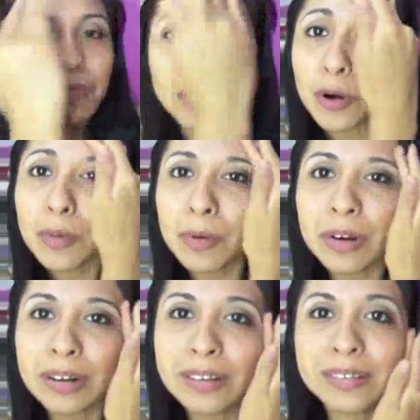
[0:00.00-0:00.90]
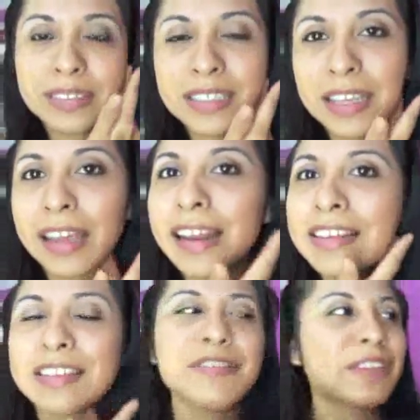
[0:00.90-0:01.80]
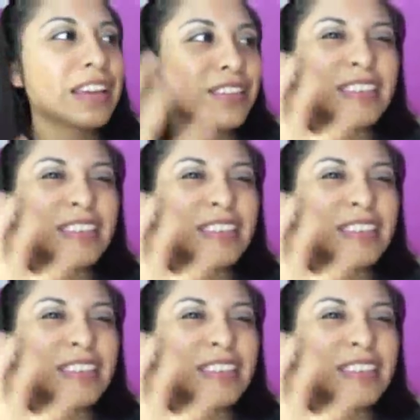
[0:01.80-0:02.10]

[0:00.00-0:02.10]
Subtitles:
form or skin as his face.